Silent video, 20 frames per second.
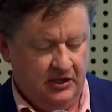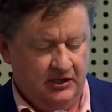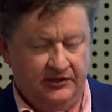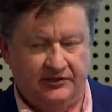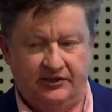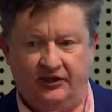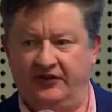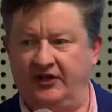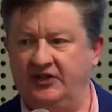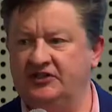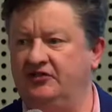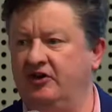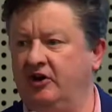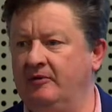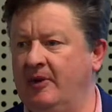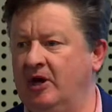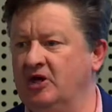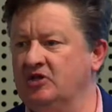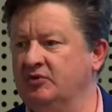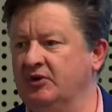So thanks very
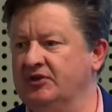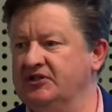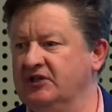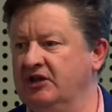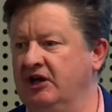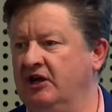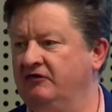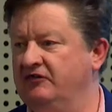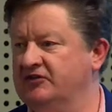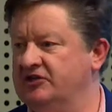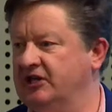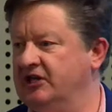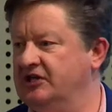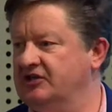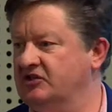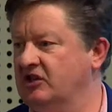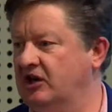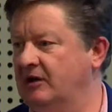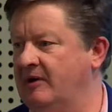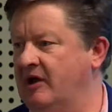much once again for taking
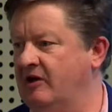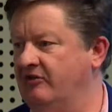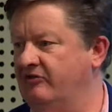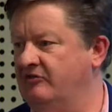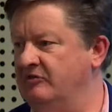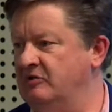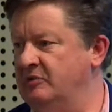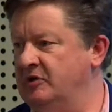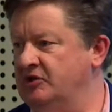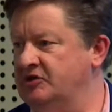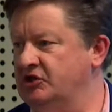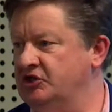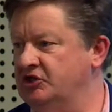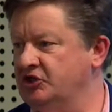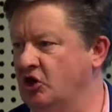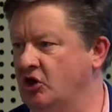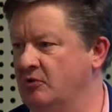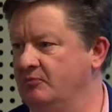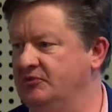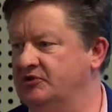time out from your busy
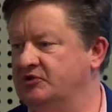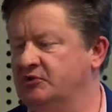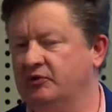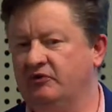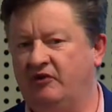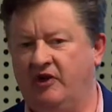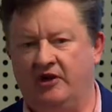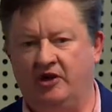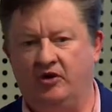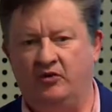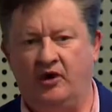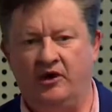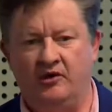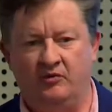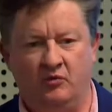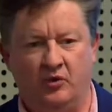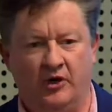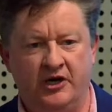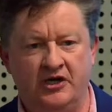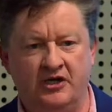jobs. We've had a
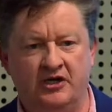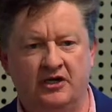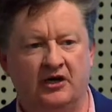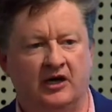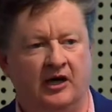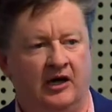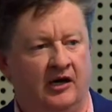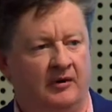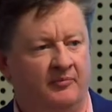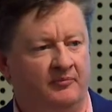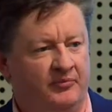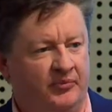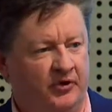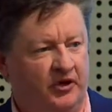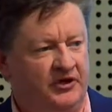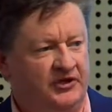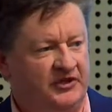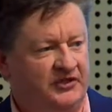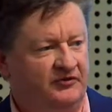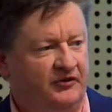great week.
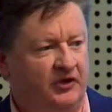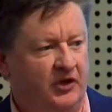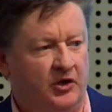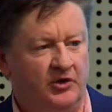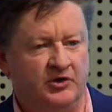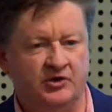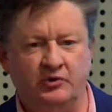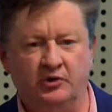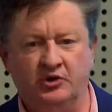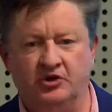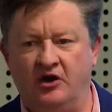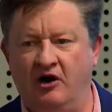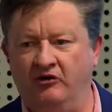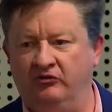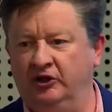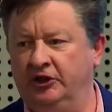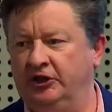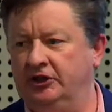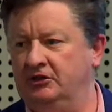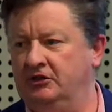Please, for those who are
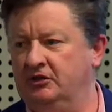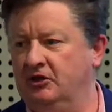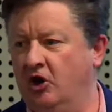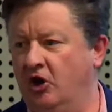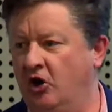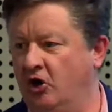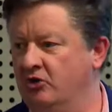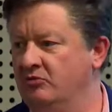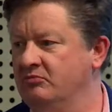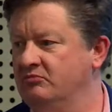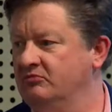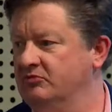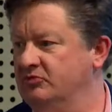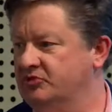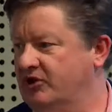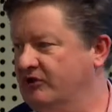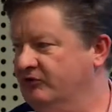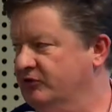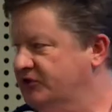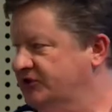travelling home,
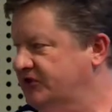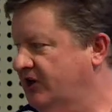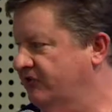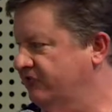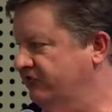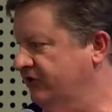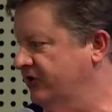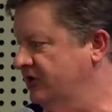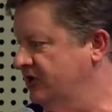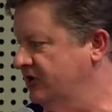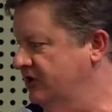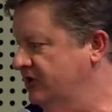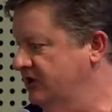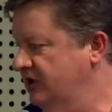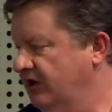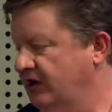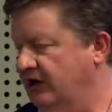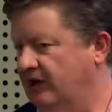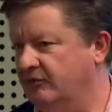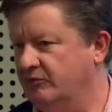travel safely,
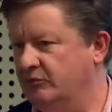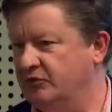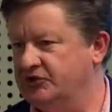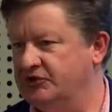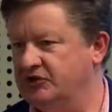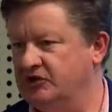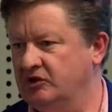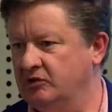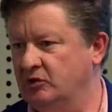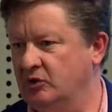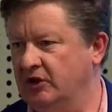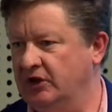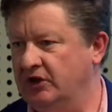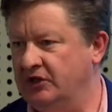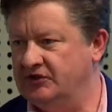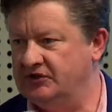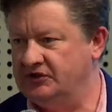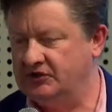and we'll see you all again